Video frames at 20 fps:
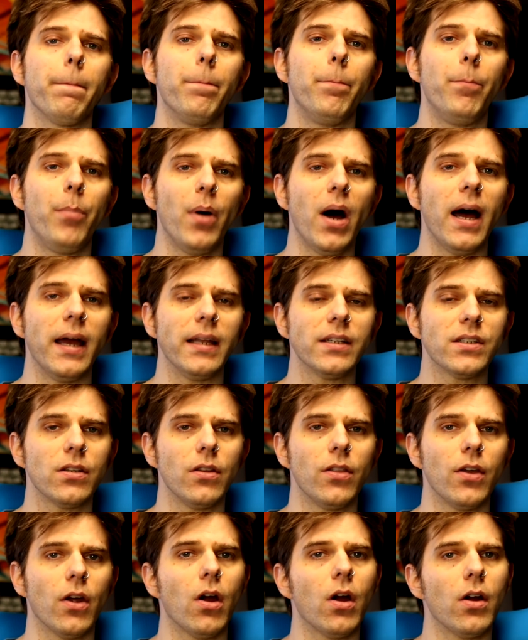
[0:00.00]
But
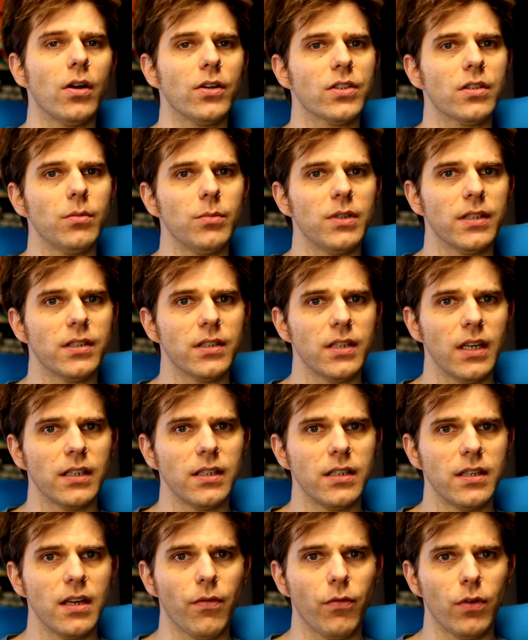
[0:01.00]
there are some
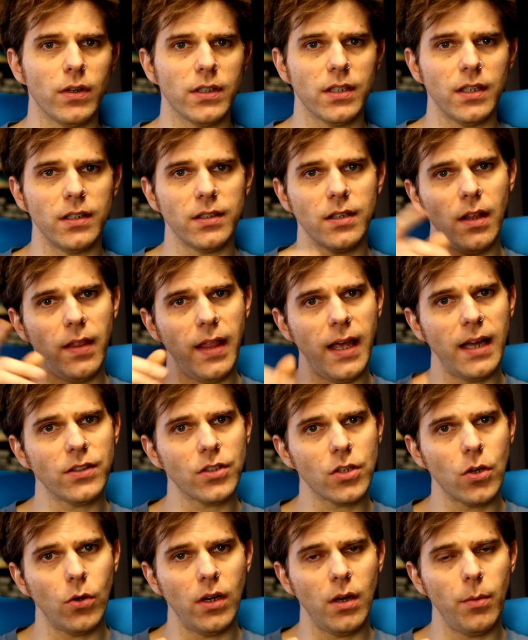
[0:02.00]
distinct differences, and
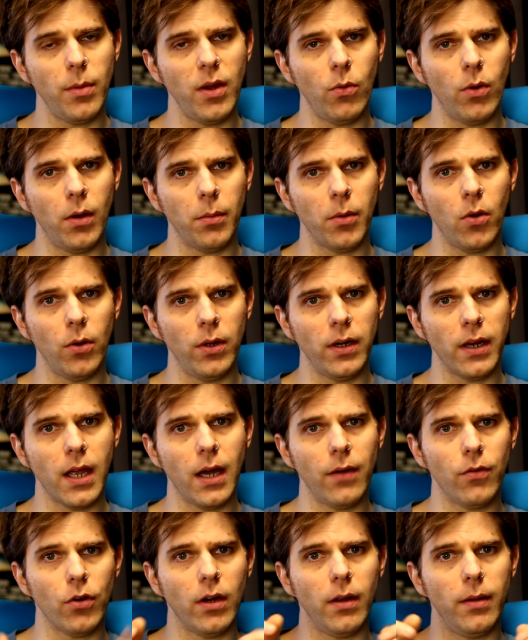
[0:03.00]
that's going to be what I'm going to
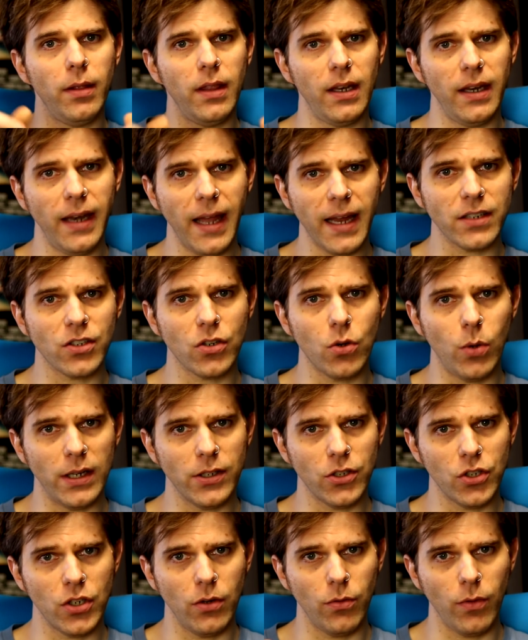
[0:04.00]
cover in the next
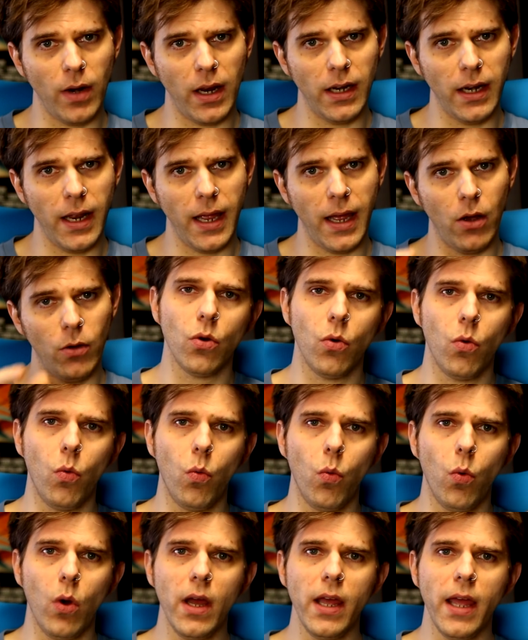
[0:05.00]
question right now.
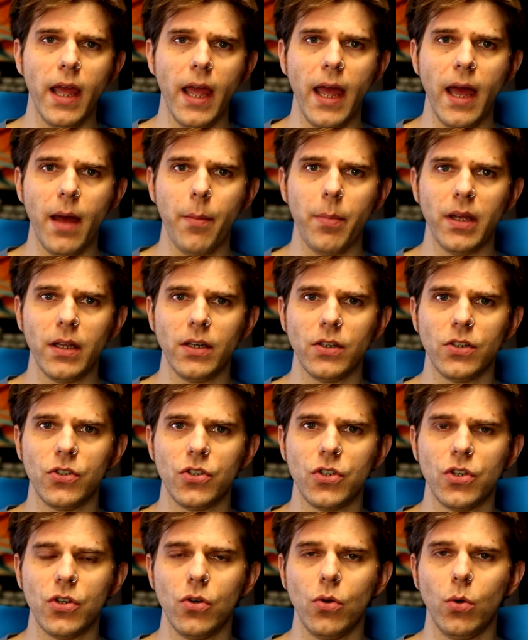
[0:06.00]
What happened
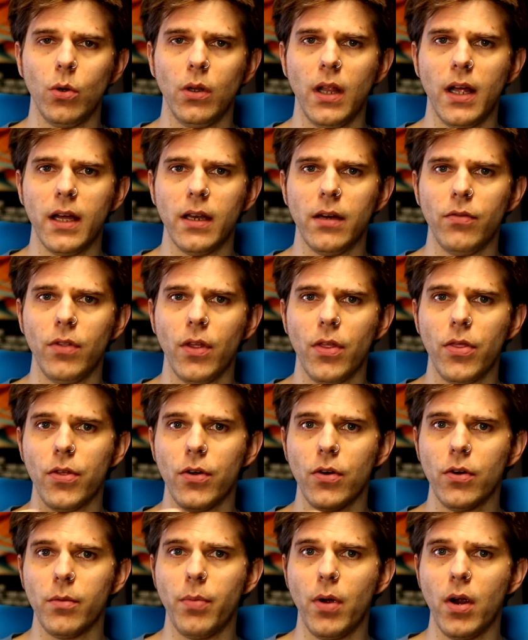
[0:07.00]
to a lot of the
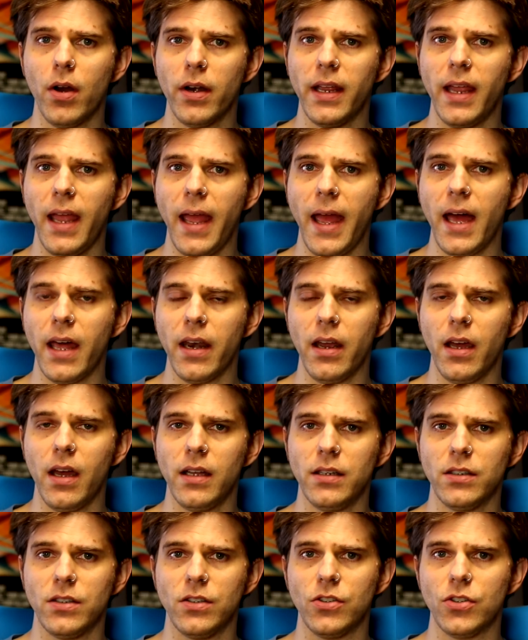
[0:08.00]
third party add
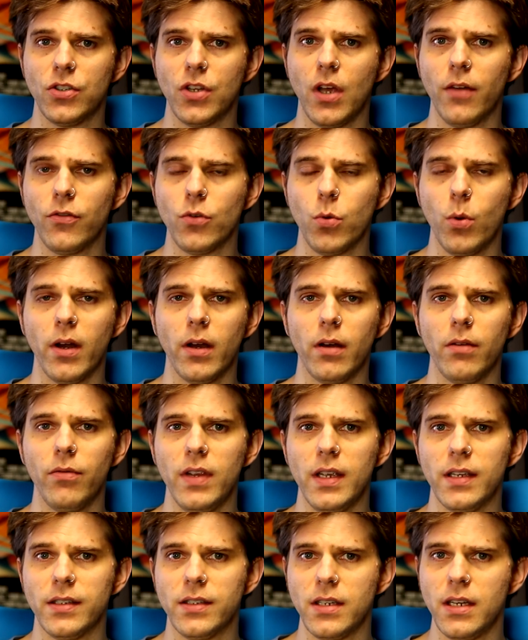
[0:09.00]
ons and software and
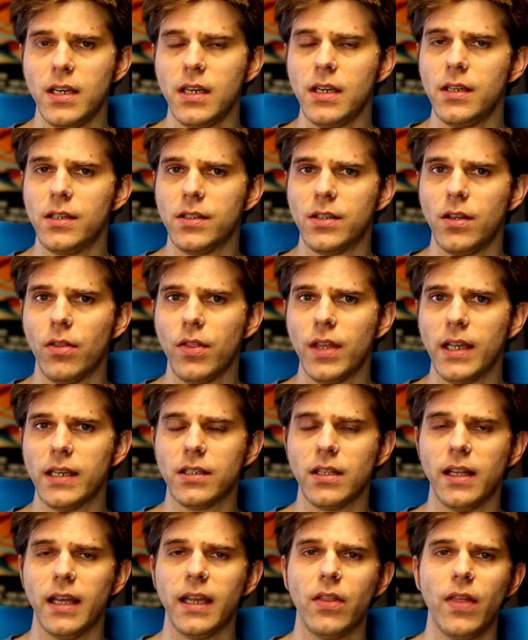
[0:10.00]
VSTs and
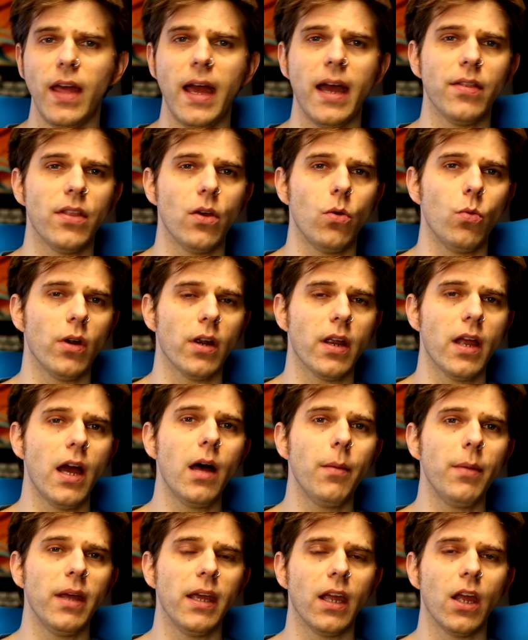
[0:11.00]
things like that that were
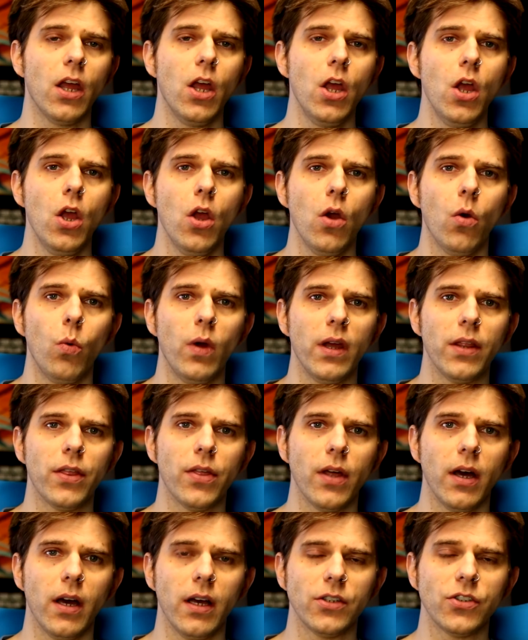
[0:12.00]
coming
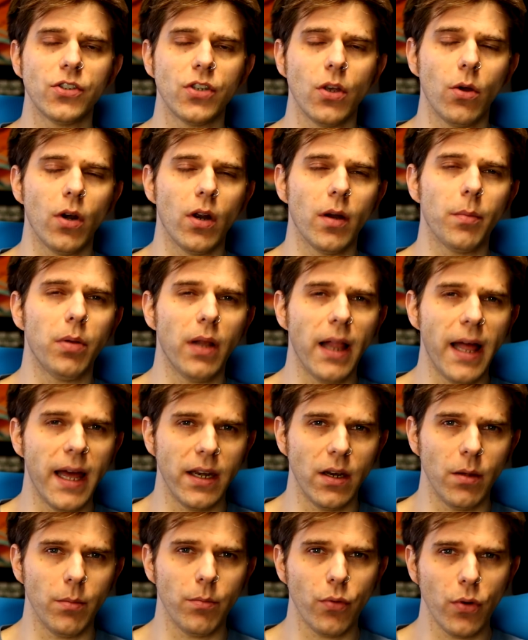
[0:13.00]
with uh, Sonar
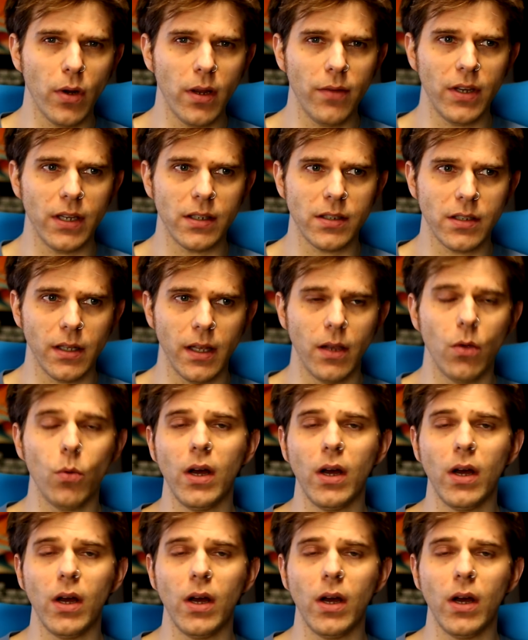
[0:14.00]
Platinum previously?